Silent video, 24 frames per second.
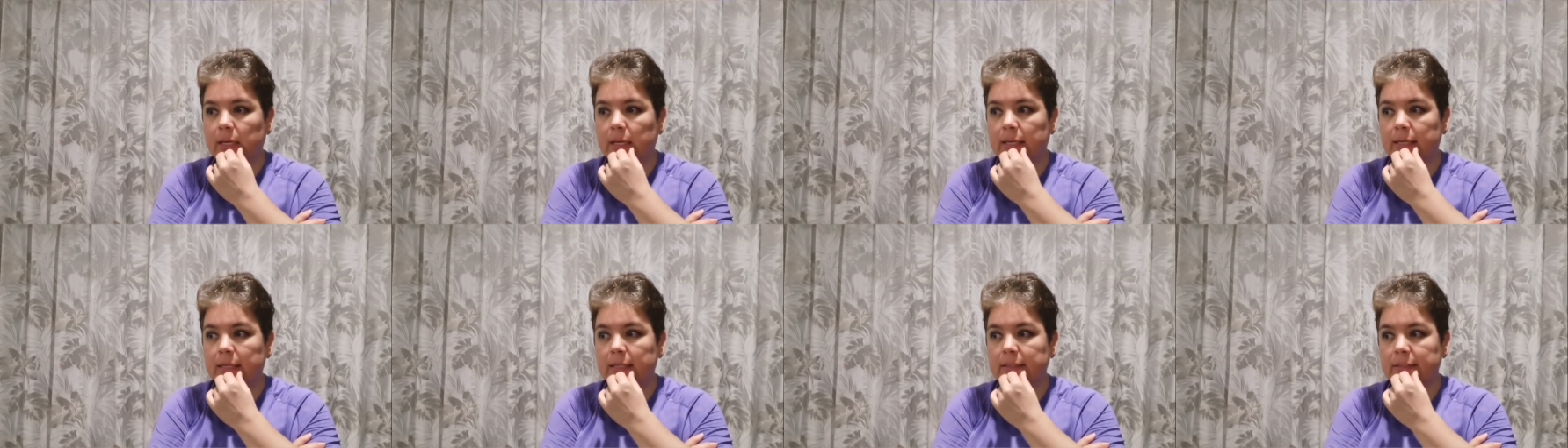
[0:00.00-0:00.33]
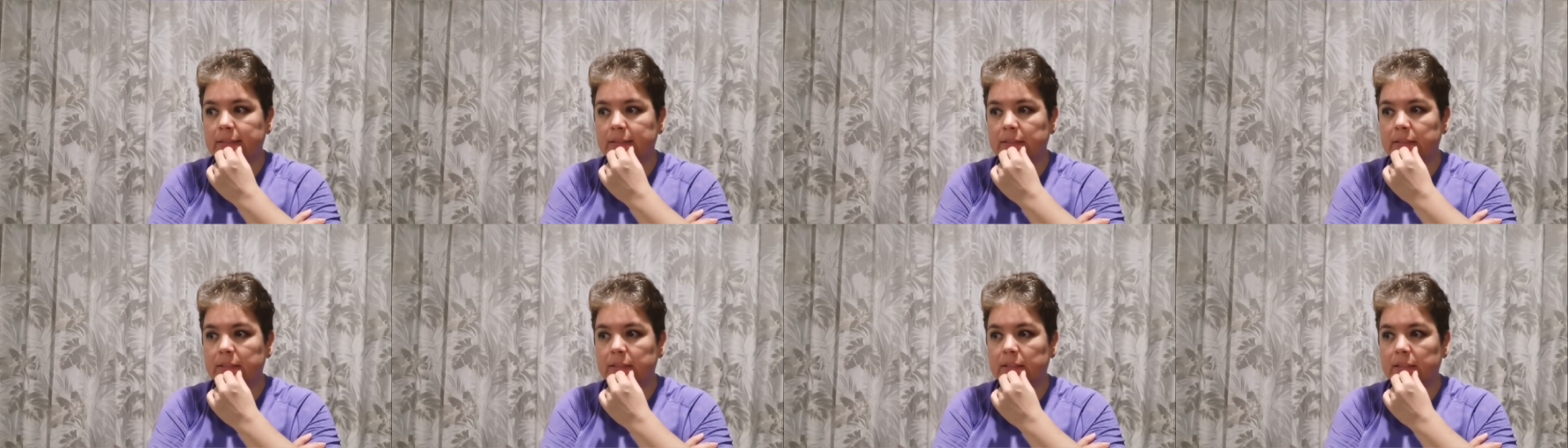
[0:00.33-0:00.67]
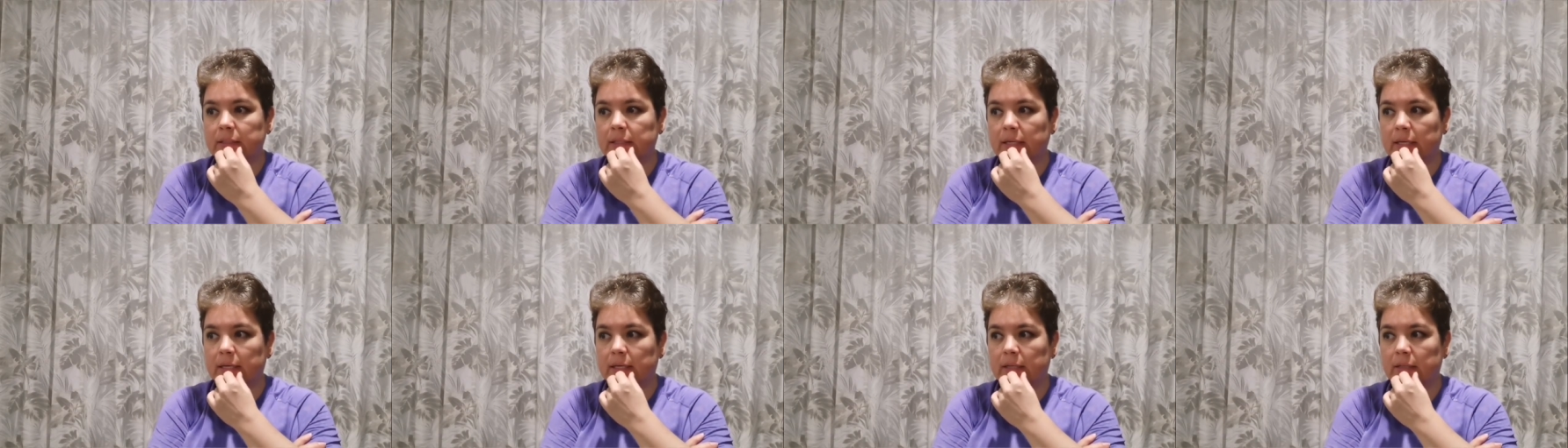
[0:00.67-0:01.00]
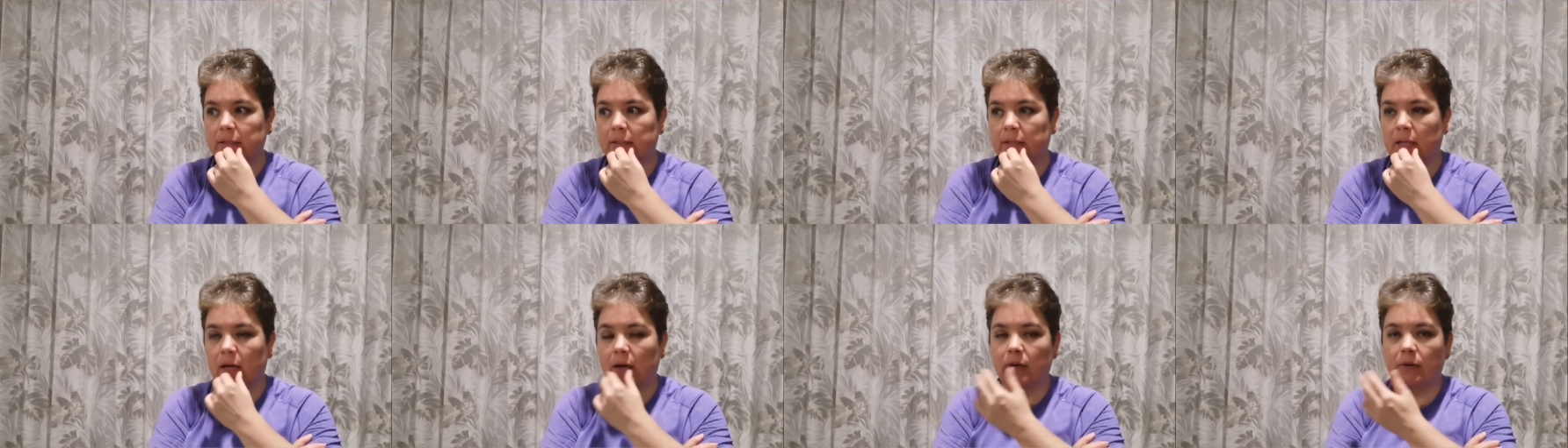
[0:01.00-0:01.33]
And
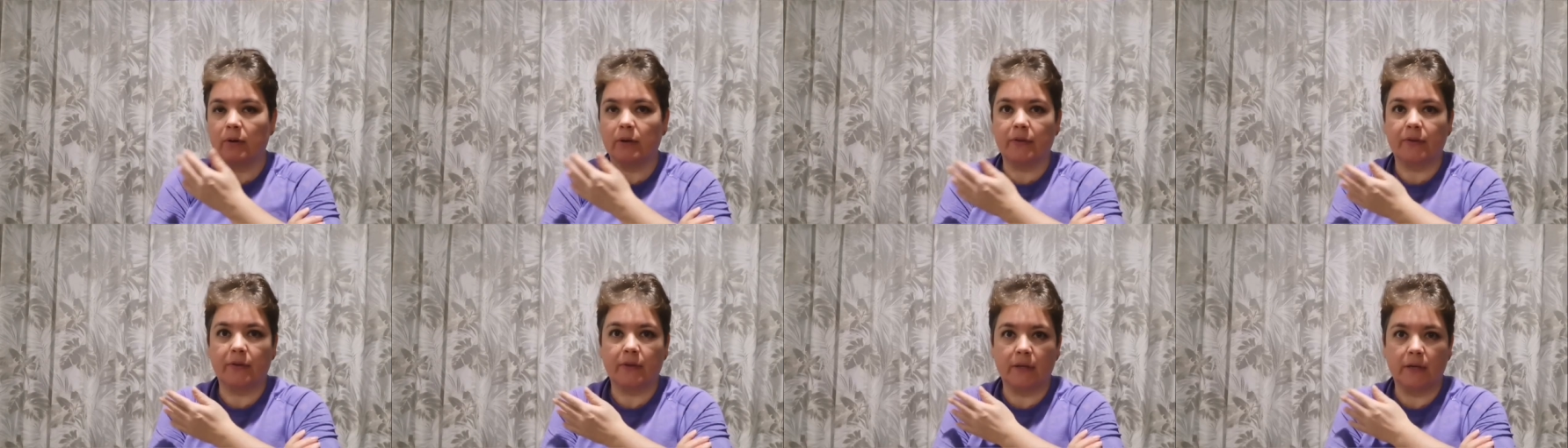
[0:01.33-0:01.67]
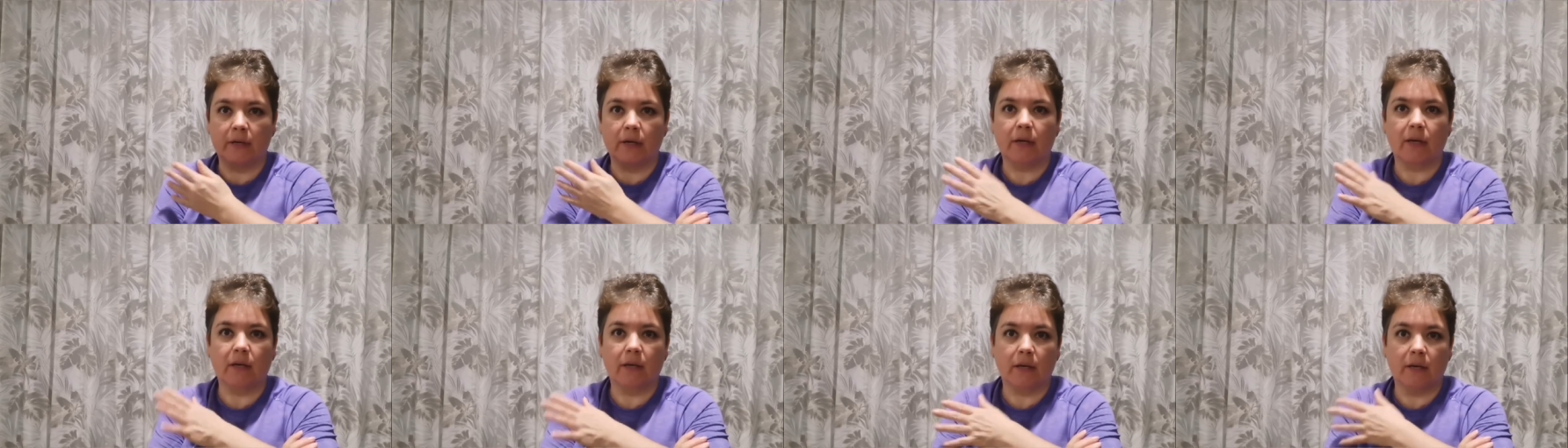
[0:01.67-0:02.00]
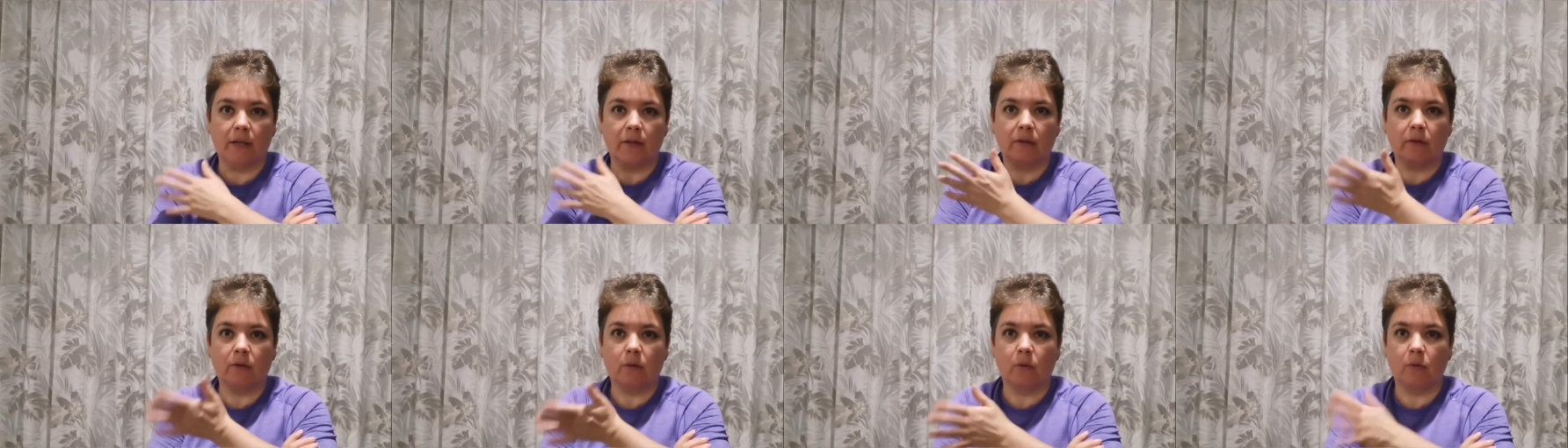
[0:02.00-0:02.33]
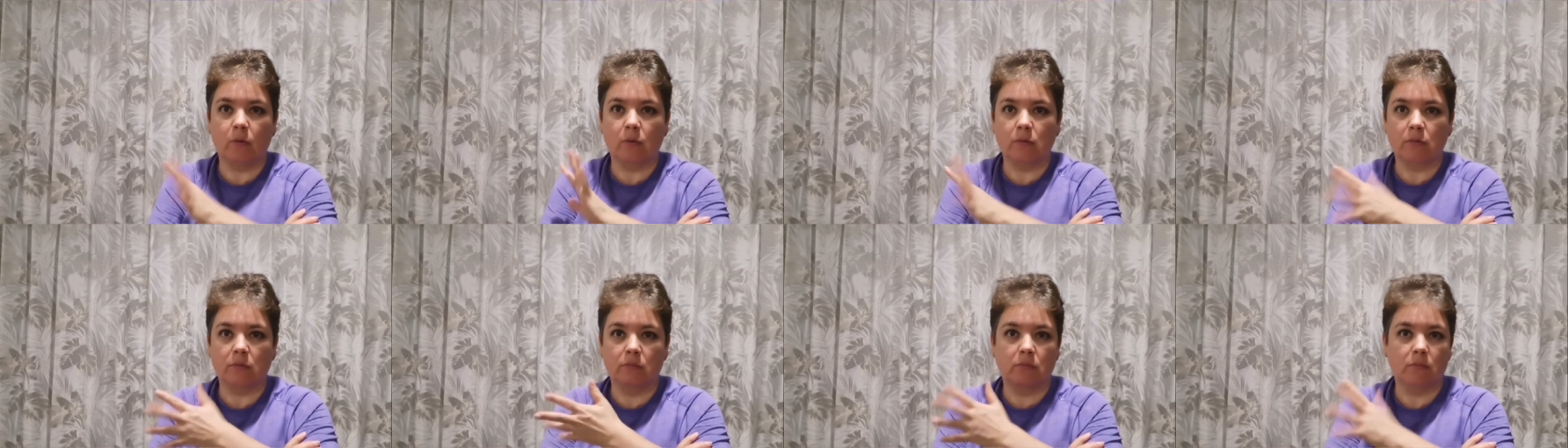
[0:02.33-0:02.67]
now I think I can
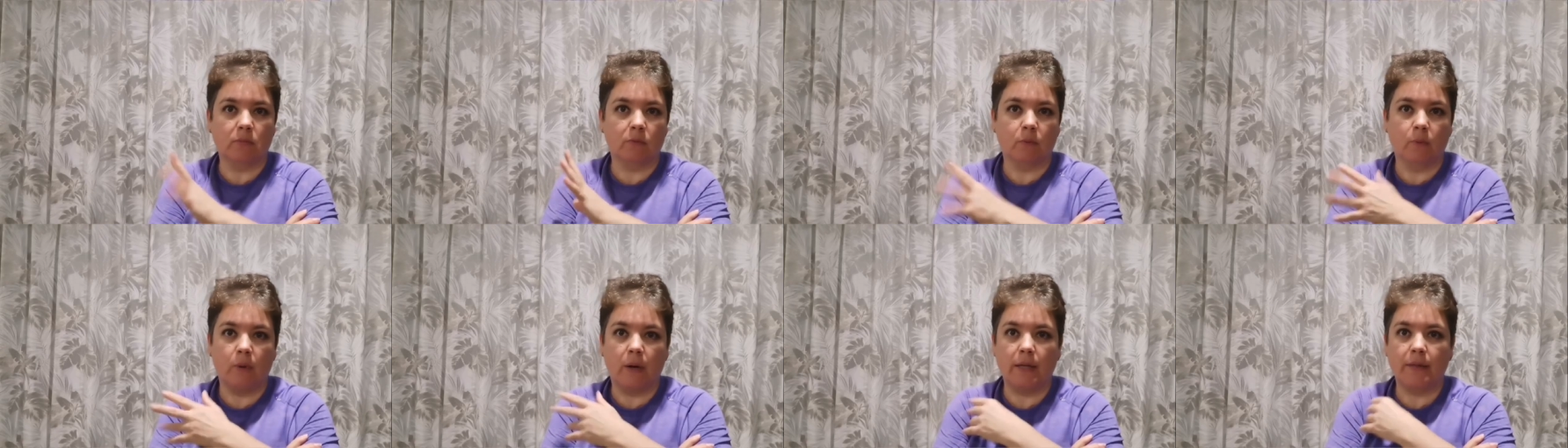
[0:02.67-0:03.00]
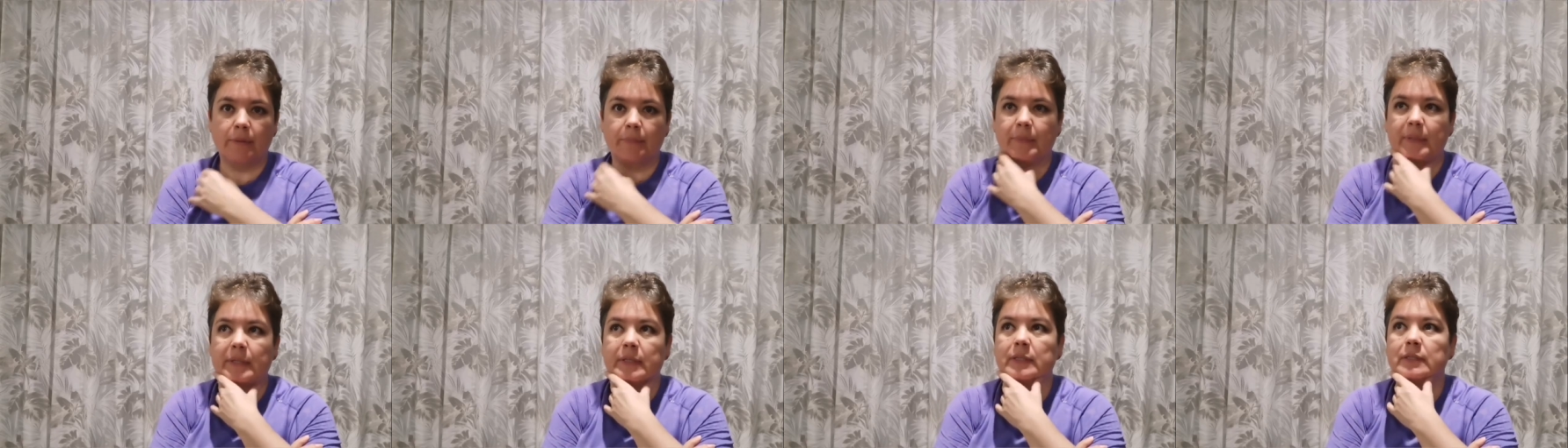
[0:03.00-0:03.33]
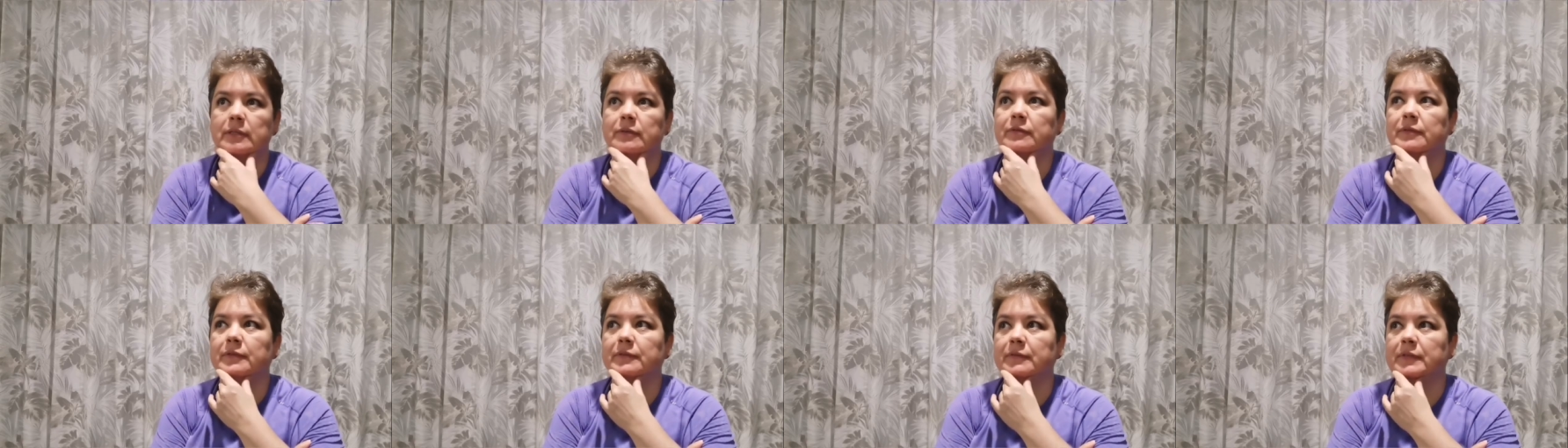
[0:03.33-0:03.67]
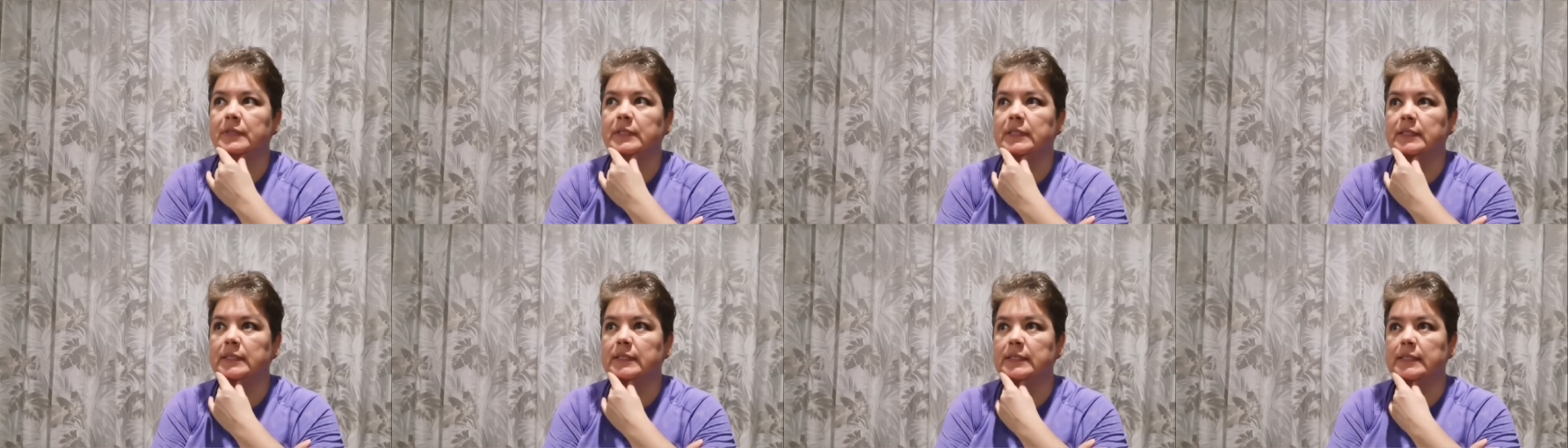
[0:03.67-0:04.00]
hold 1 minute
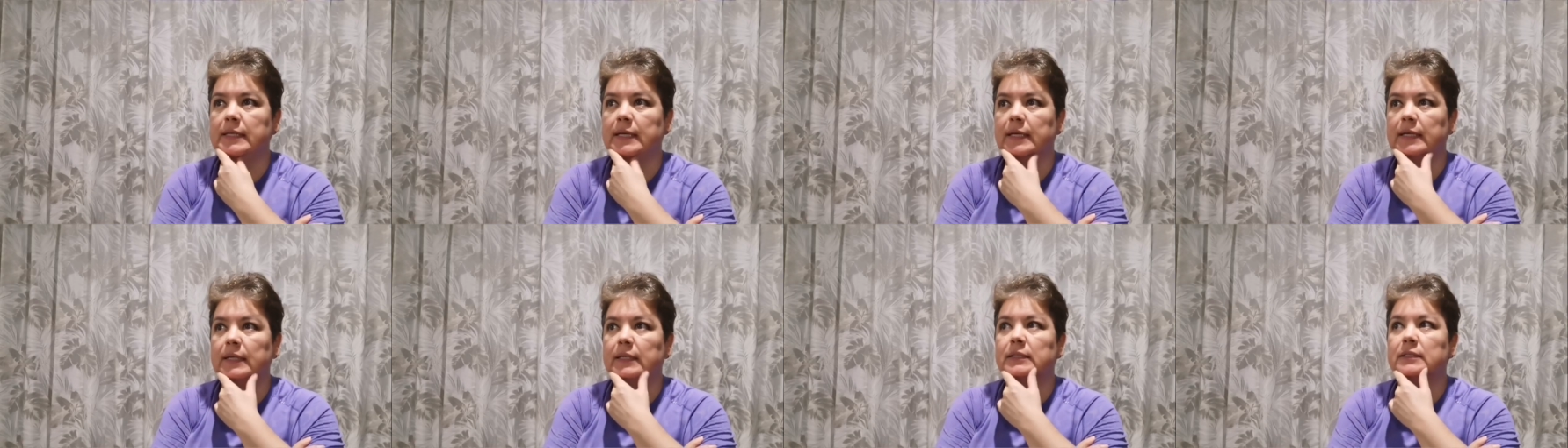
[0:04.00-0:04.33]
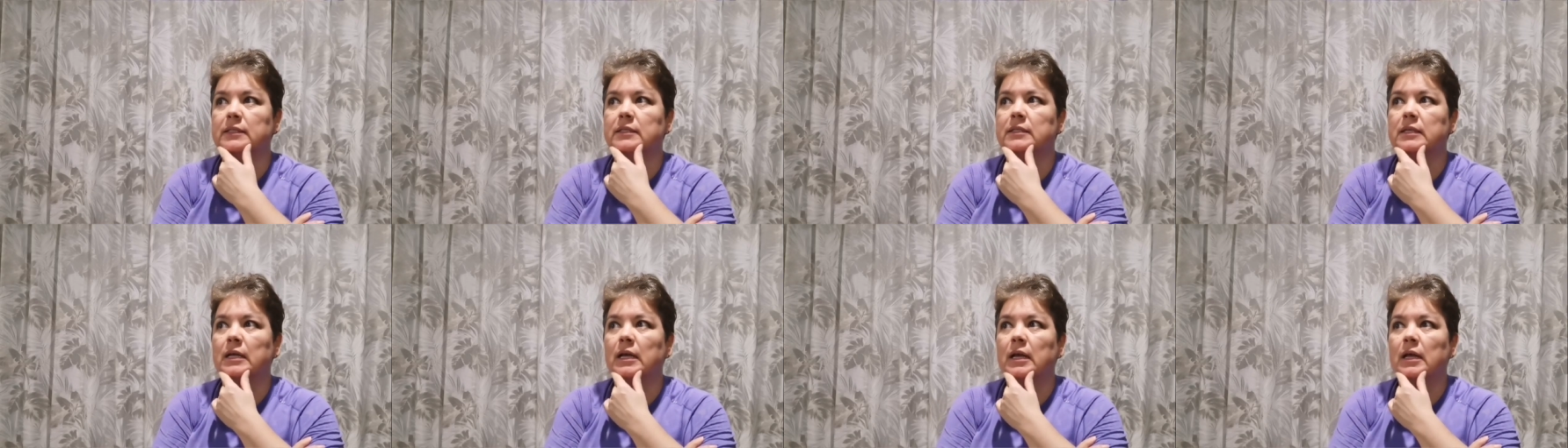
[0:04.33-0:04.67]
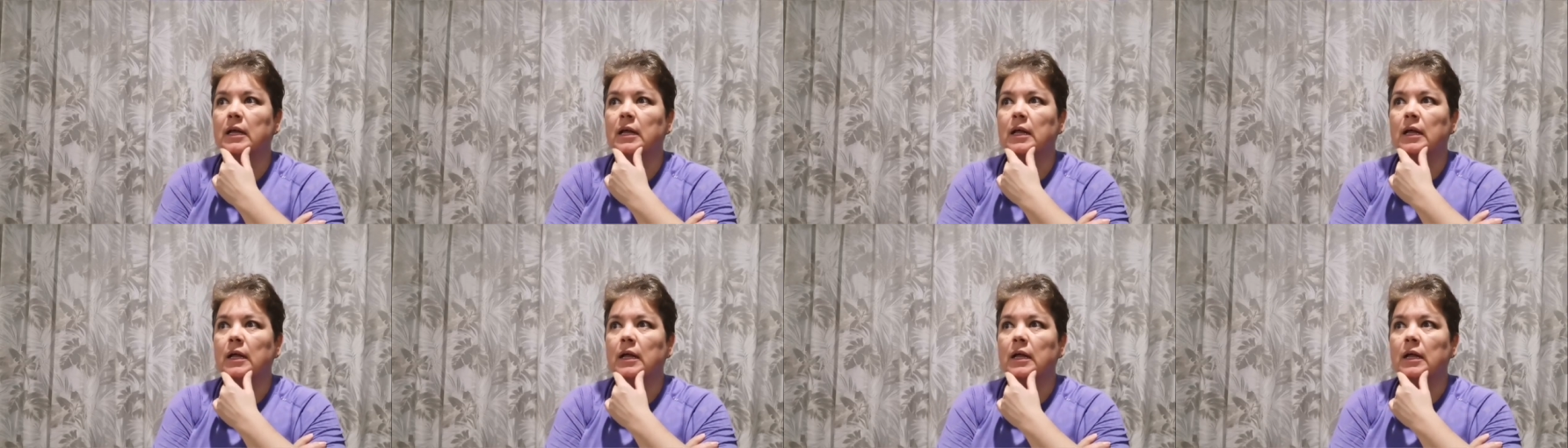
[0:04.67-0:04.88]
15 seconds.